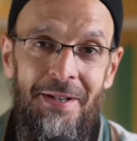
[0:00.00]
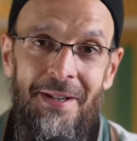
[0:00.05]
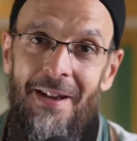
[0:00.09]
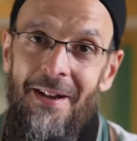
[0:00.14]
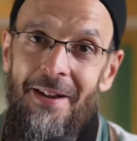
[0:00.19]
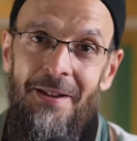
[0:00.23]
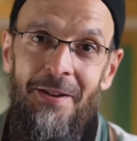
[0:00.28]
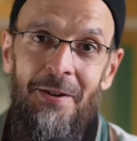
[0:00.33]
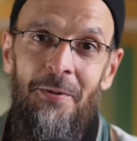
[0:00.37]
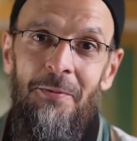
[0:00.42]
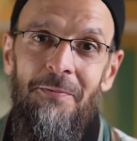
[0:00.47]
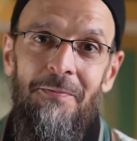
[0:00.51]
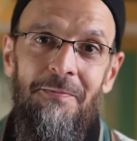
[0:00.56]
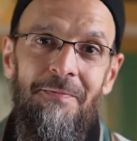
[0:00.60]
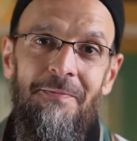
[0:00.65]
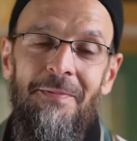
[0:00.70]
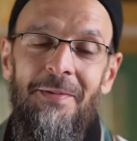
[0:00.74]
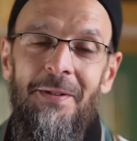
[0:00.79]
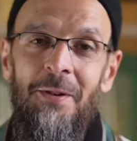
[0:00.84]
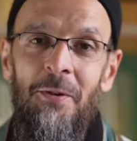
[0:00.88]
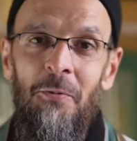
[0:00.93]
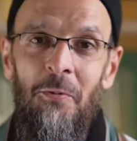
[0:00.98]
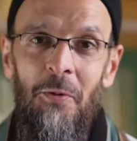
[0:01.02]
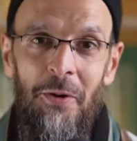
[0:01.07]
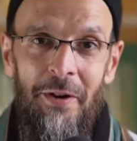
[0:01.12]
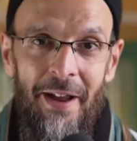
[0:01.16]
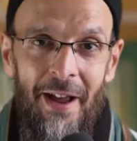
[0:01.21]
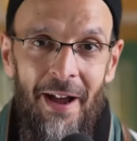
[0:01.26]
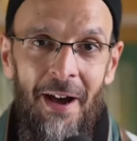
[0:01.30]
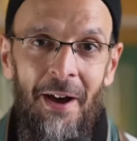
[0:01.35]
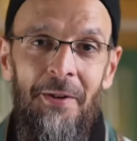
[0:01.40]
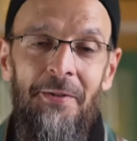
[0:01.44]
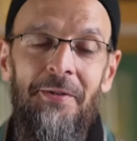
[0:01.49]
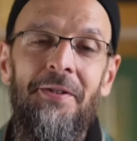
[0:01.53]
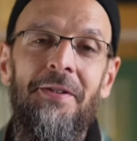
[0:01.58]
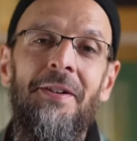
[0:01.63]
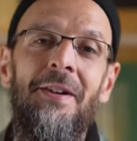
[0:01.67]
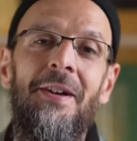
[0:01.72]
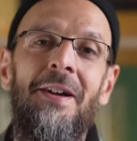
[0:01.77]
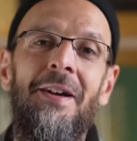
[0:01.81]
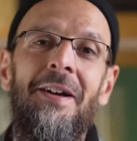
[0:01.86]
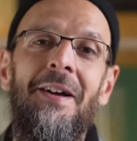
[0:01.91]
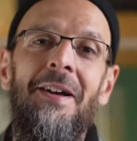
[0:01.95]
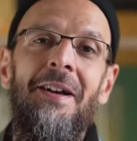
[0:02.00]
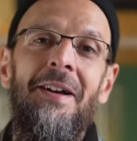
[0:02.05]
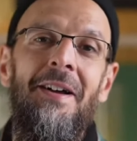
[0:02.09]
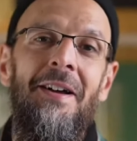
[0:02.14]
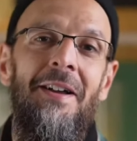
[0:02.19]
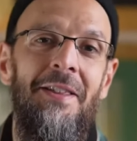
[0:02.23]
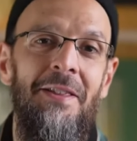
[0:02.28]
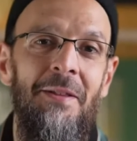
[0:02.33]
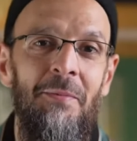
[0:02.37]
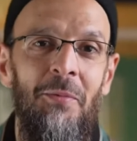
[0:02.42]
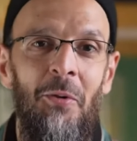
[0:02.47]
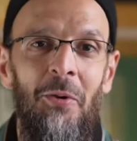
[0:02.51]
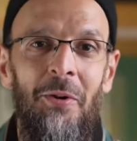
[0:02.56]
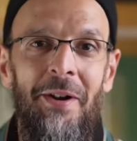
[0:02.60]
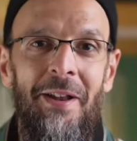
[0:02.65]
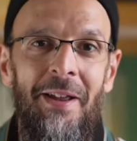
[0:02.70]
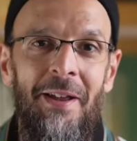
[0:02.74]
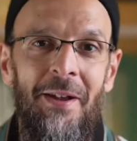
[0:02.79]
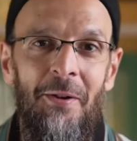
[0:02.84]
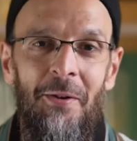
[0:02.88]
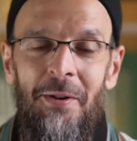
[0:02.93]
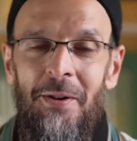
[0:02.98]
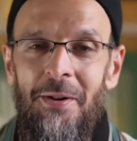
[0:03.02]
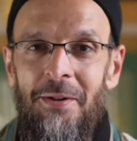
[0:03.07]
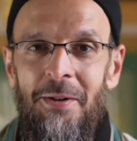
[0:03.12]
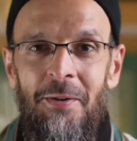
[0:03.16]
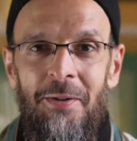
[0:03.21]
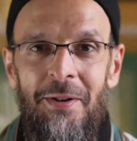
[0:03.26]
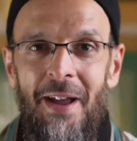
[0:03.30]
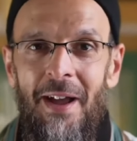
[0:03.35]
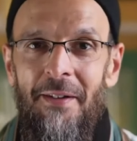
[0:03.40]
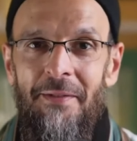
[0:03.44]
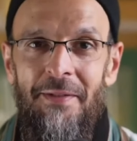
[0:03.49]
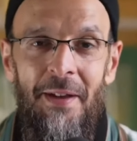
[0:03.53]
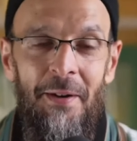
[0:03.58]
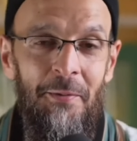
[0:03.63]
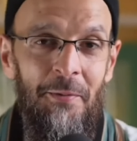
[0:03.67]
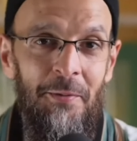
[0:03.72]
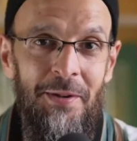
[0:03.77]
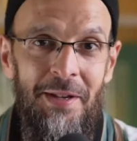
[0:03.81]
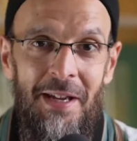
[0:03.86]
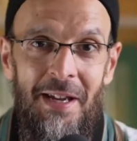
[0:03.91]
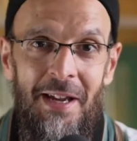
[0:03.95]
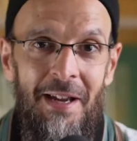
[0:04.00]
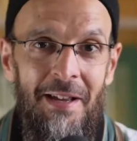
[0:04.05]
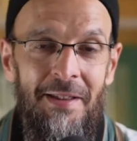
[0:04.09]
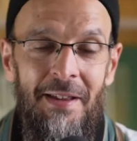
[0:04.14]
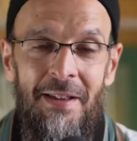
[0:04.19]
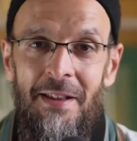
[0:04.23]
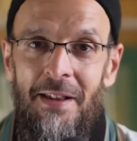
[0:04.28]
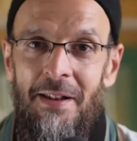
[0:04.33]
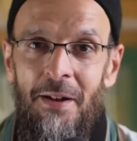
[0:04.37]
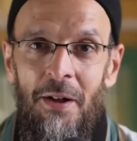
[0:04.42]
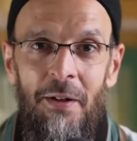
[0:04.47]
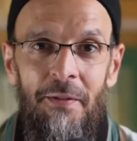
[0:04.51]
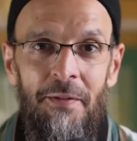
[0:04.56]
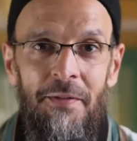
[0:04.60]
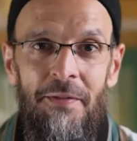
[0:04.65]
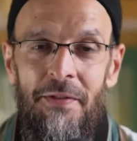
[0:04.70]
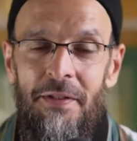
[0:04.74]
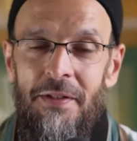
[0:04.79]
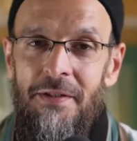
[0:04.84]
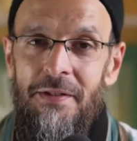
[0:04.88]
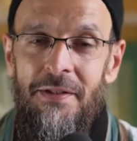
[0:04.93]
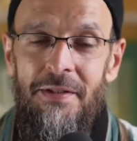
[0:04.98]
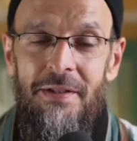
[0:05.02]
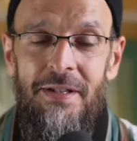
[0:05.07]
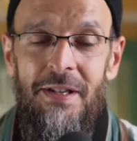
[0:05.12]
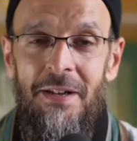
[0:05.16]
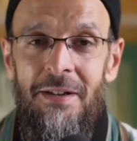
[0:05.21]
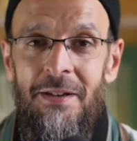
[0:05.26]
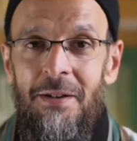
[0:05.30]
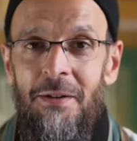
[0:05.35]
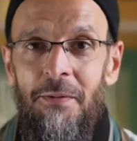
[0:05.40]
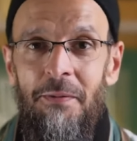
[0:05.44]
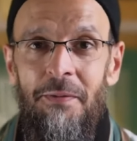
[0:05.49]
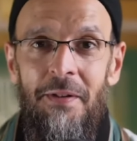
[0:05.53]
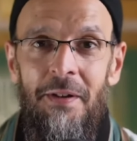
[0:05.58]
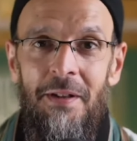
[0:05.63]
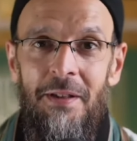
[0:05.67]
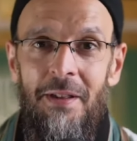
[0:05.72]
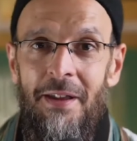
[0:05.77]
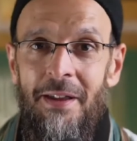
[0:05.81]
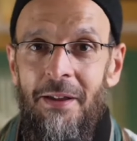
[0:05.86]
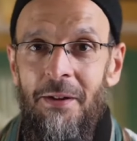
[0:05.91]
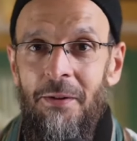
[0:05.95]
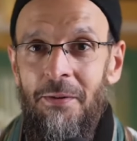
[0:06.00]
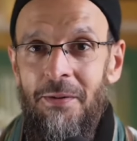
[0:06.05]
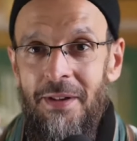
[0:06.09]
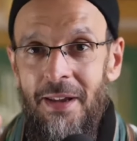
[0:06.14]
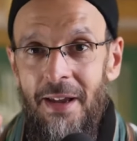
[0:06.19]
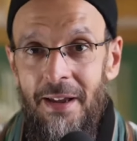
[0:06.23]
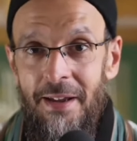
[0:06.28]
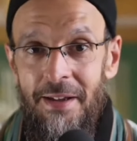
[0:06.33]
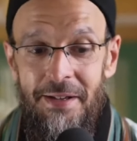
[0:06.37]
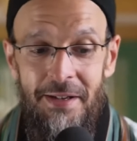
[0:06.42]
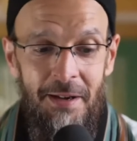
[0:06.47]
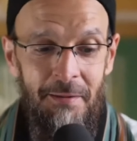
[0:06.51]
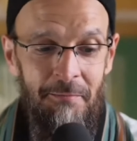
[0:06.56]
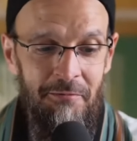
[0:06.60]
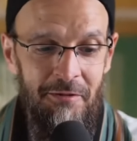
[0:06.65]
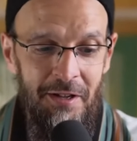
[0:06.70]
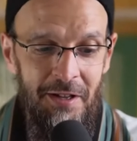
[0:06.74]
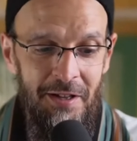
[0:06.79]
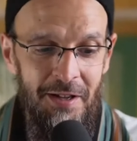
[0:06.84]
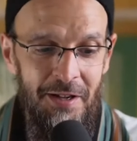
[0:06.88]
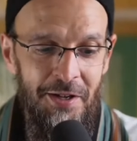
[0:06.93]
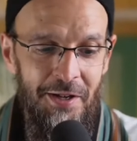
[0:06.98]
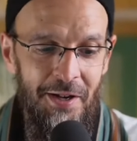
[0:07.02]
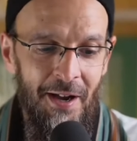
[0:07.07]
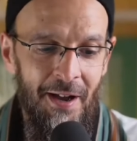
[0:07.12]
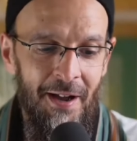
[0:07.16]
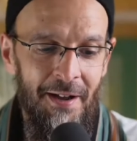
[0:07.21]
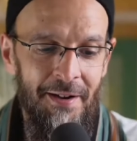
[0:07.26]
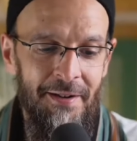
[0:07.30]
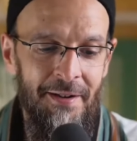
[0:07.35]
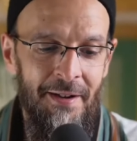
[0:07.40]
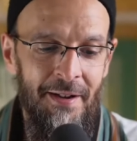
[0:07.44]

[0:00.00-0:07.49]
Yeah, you don't work out in the morning, or you don't have that routine, and then all of a sudden you feel like your day is completely shot.